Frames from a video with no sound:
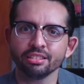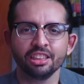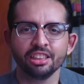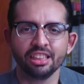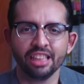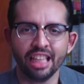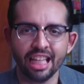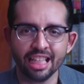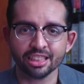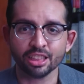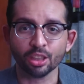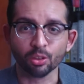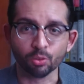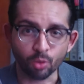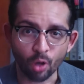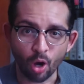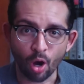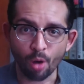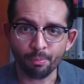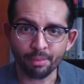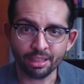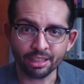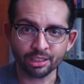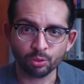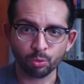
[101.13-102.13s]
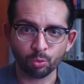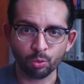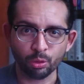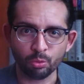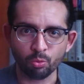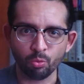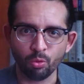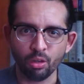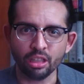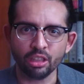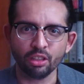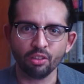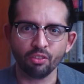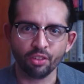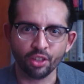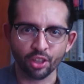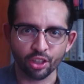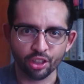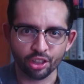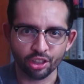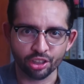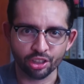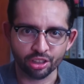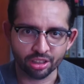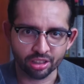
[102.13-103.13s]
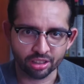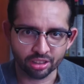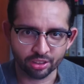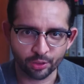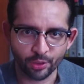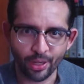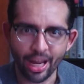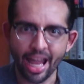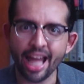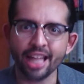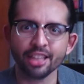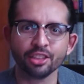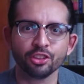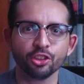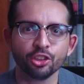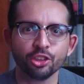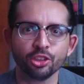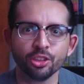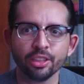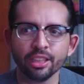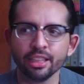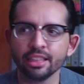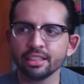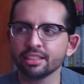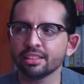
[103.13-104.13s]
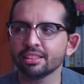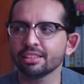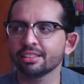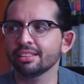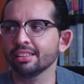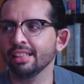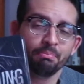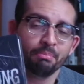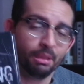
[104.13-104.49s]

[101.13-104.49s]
She has a romance with one of her grad students.